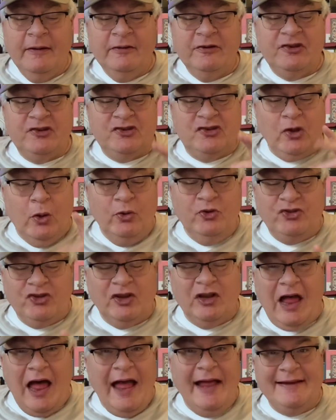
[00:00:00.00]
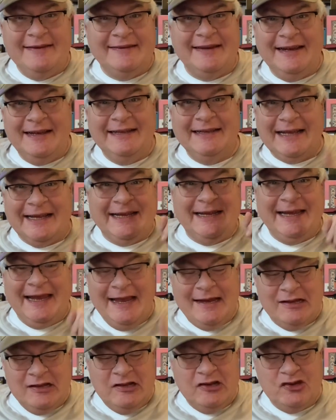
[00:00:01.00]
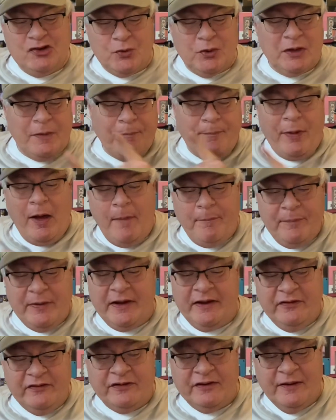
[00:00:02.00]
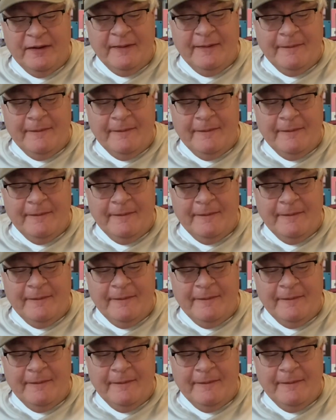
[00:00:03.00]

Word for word: Socializing the kittens or the puppies